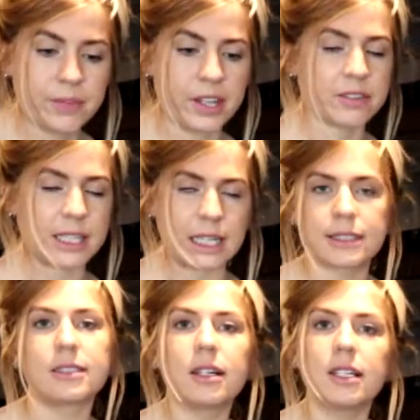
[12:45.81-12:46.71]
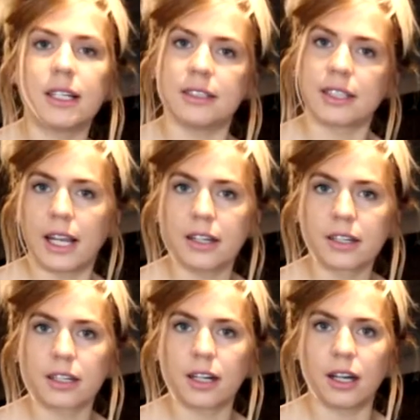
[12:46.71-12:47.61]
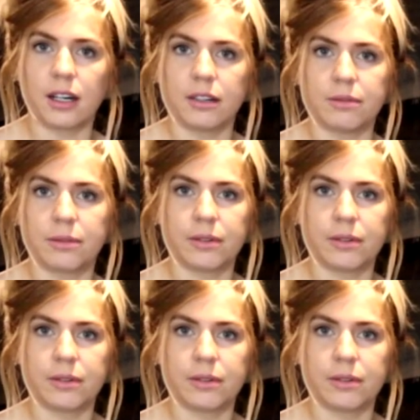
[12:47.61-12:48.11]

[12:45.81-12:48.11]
if that's not an indicator of